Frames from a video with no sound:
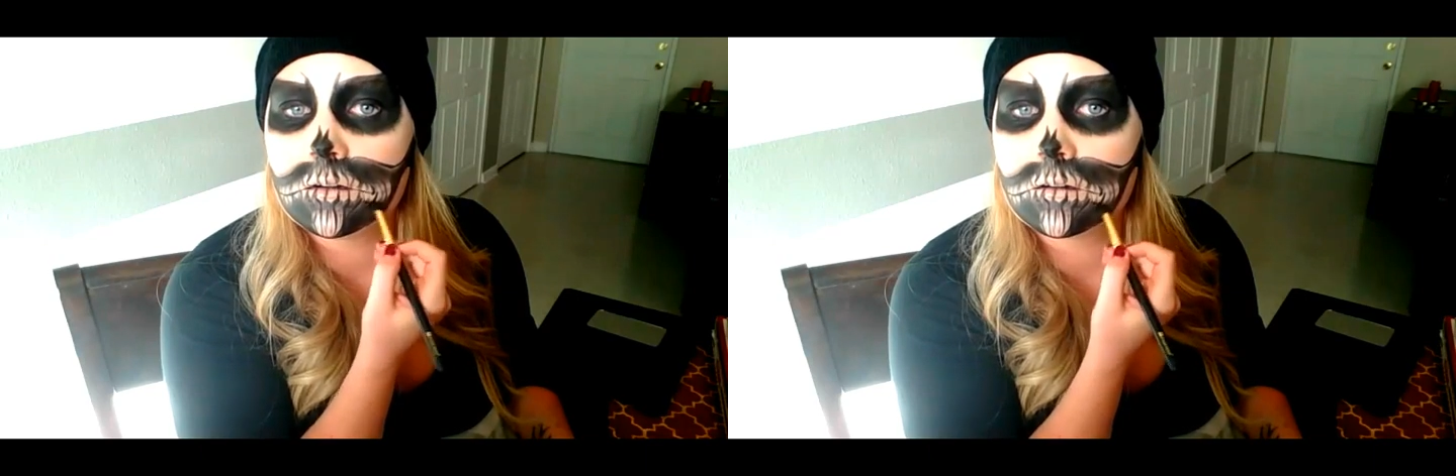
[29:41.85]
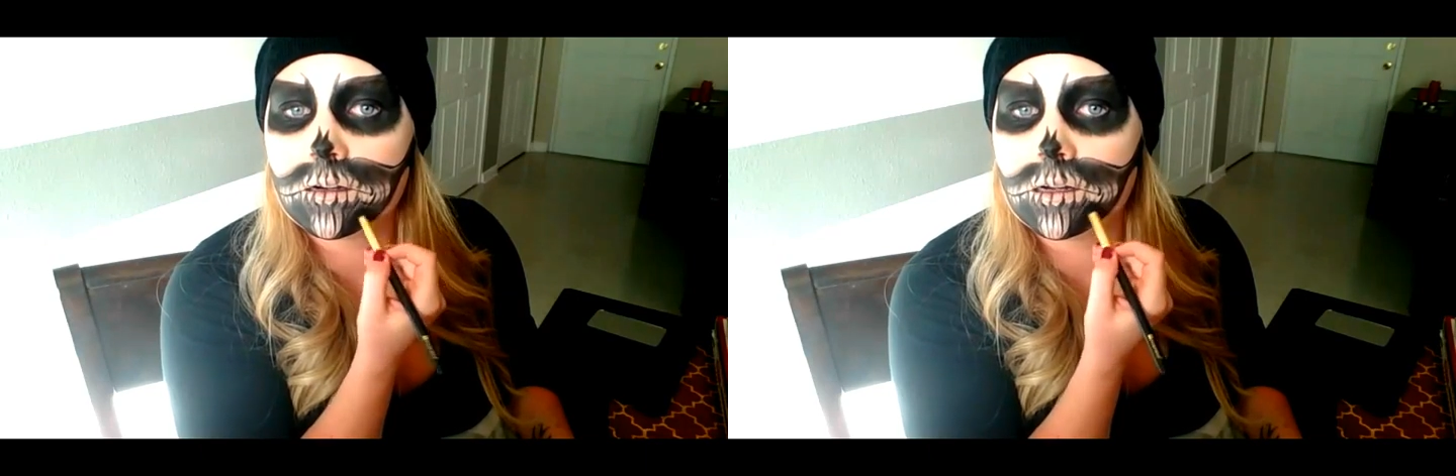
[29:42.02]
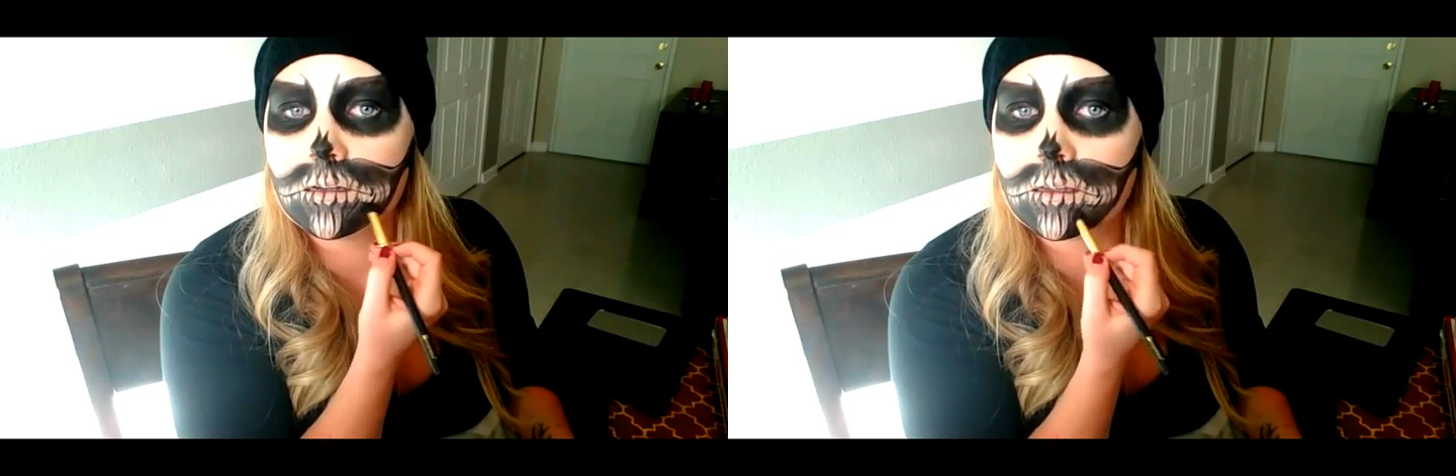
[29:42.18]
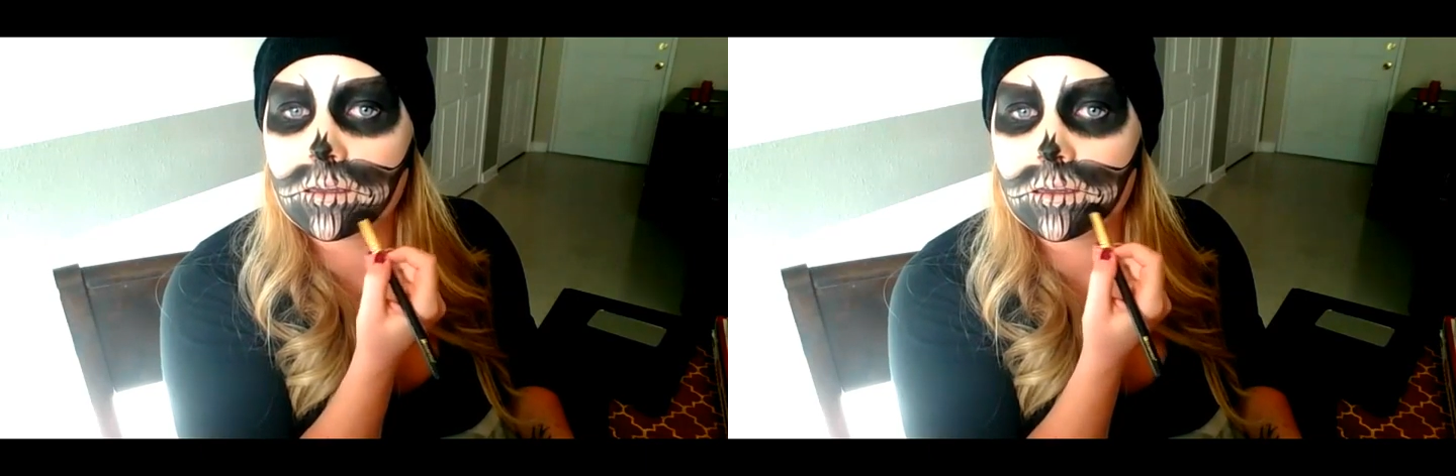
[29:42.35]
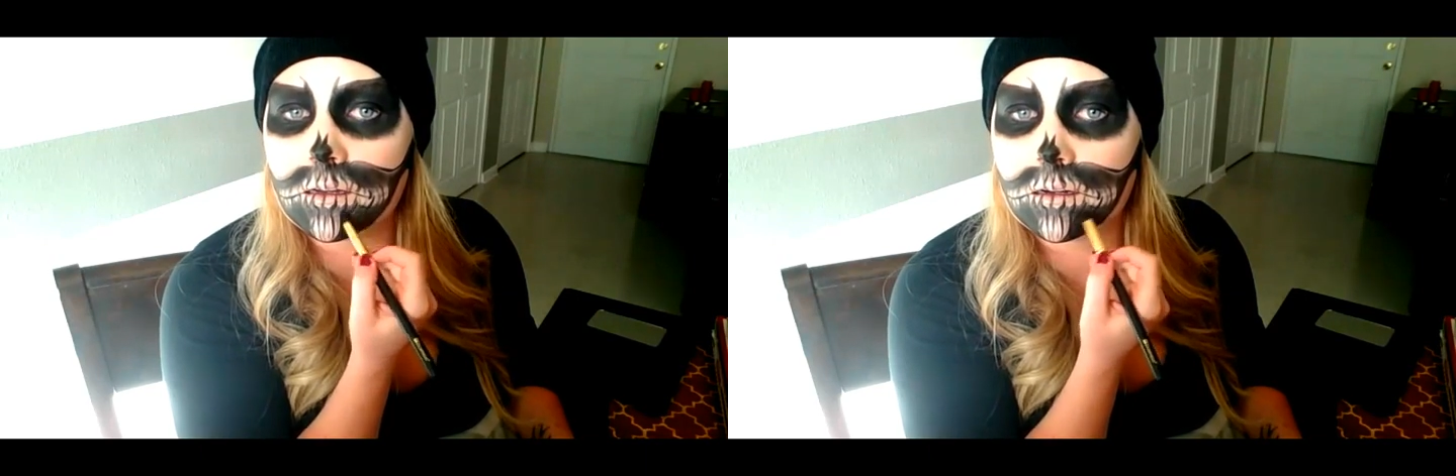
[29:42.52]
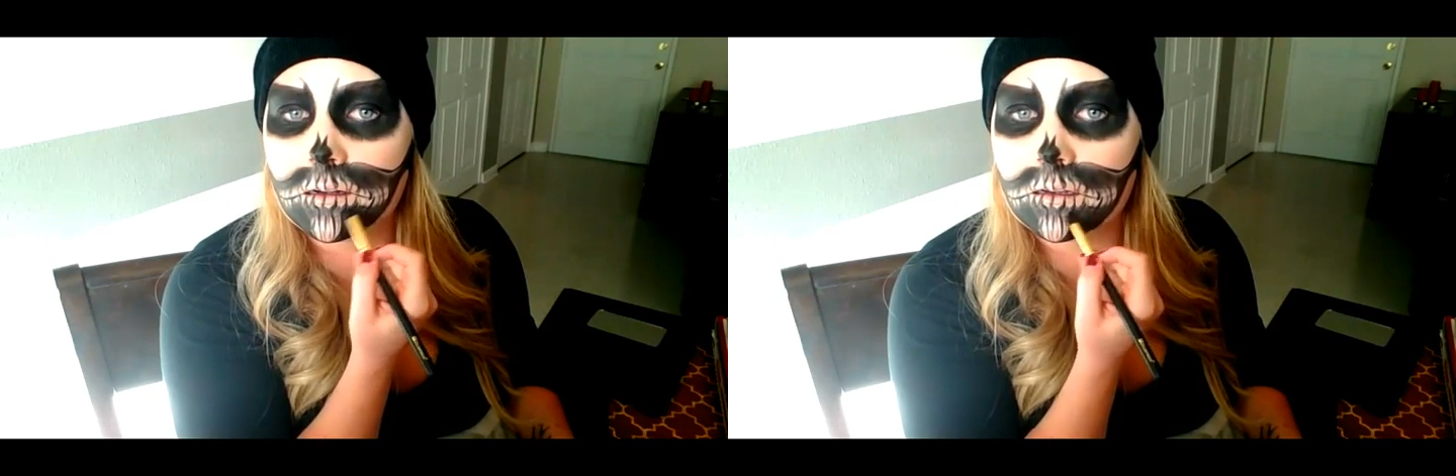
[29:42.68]
around
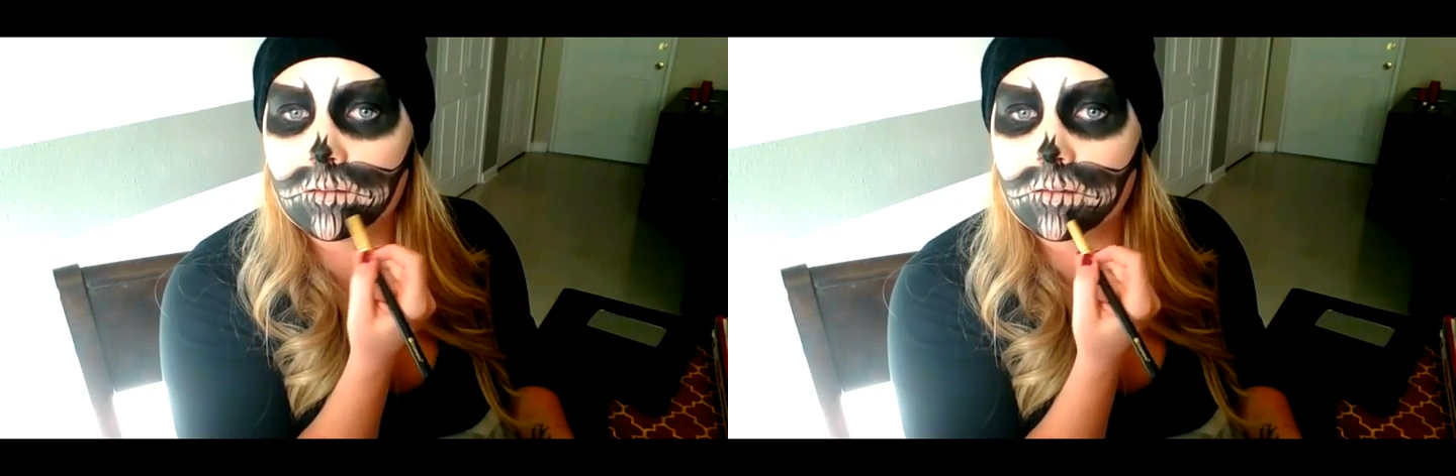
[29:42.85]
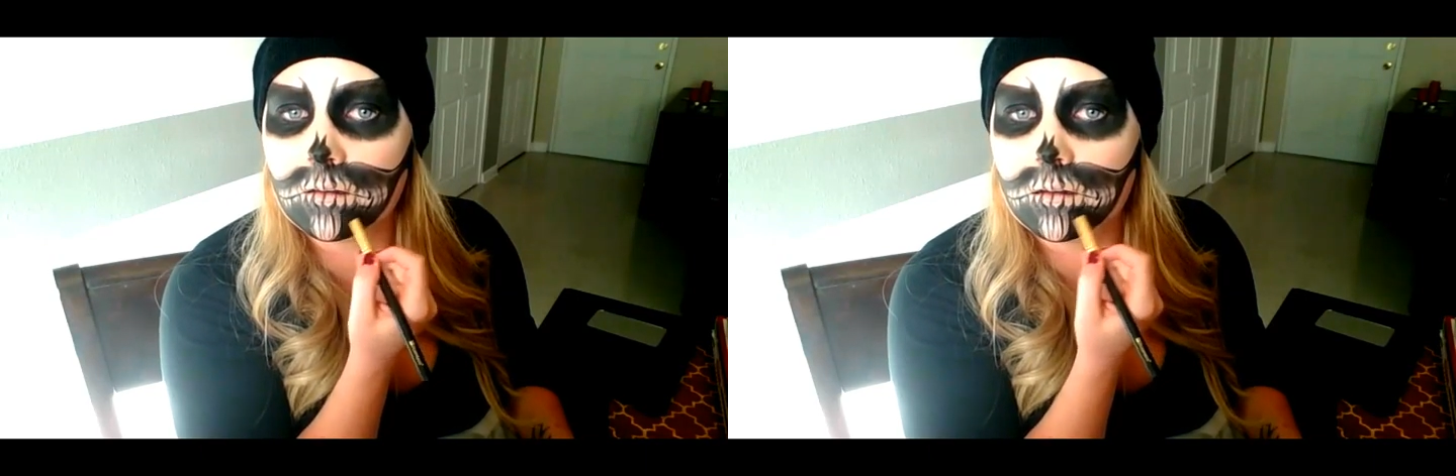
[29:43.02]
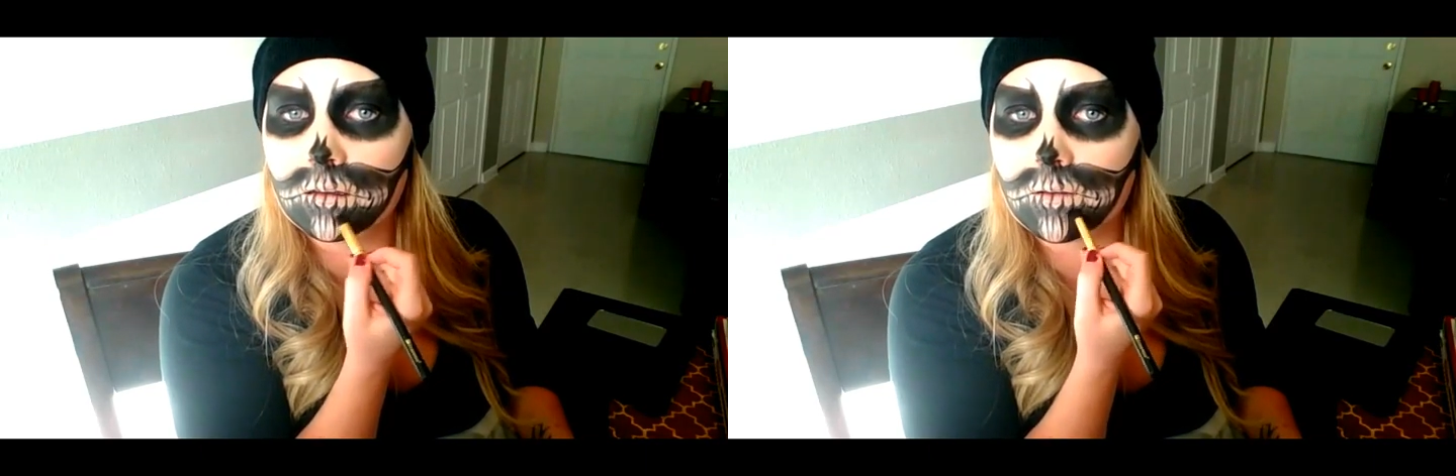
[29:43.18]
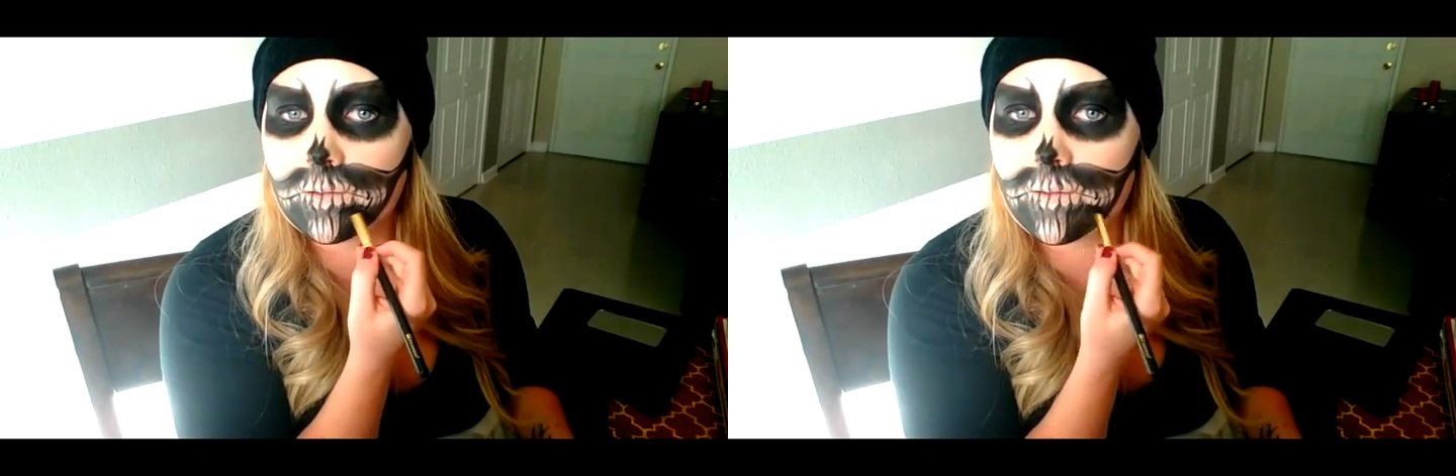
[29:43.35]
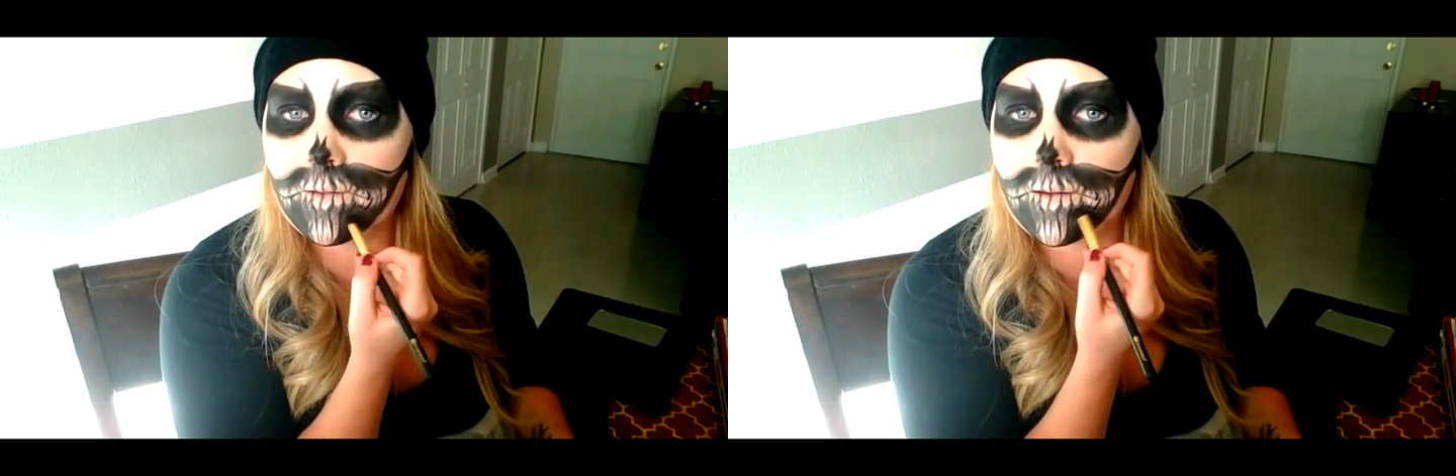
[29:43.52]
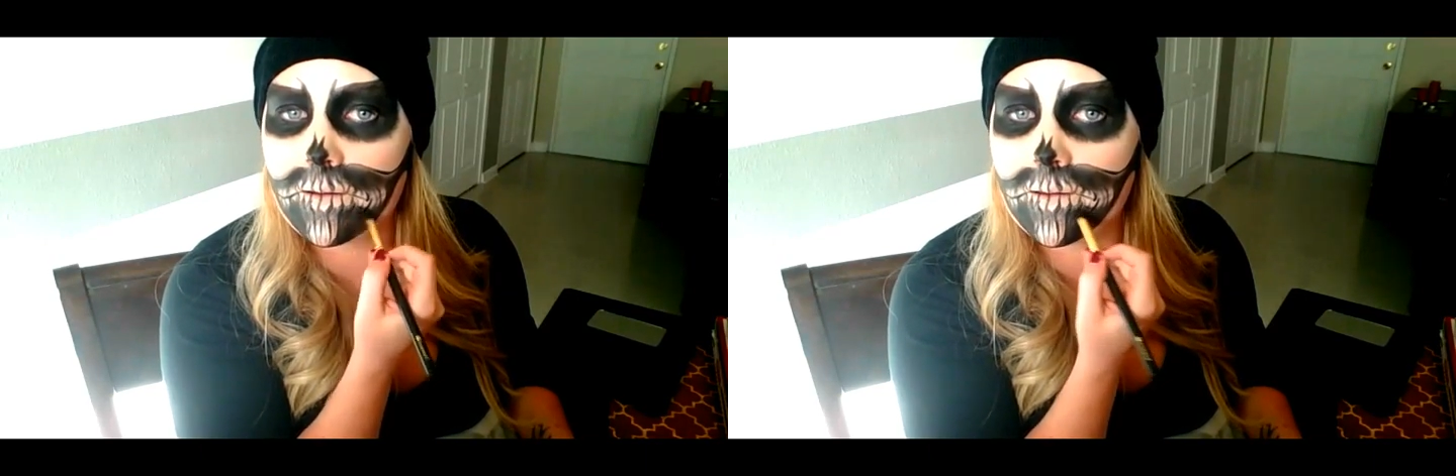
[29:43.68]
here, so I'm
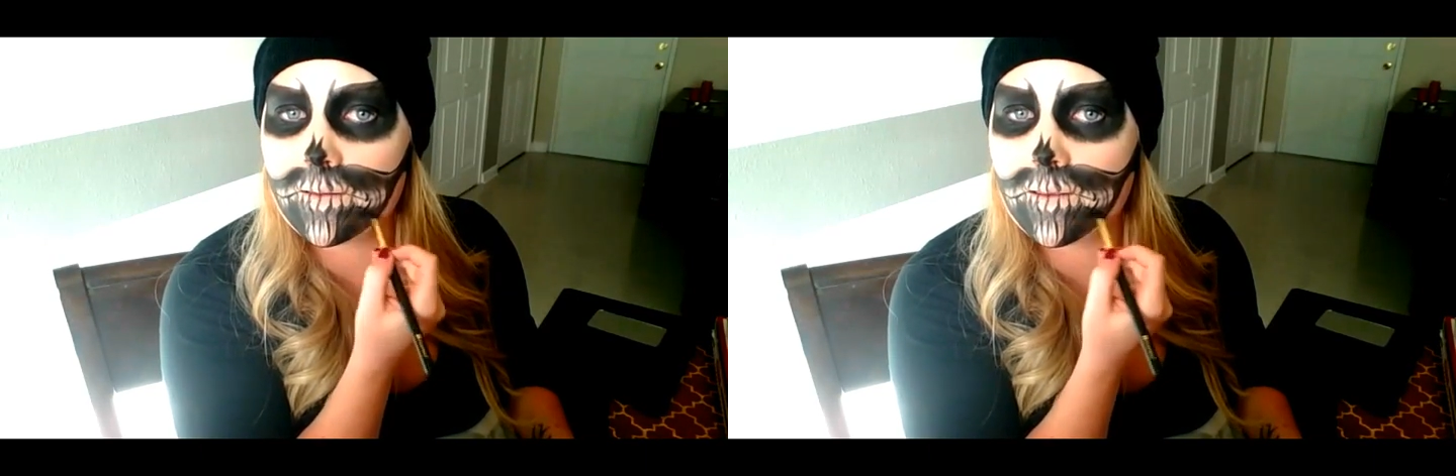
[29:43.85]
just going to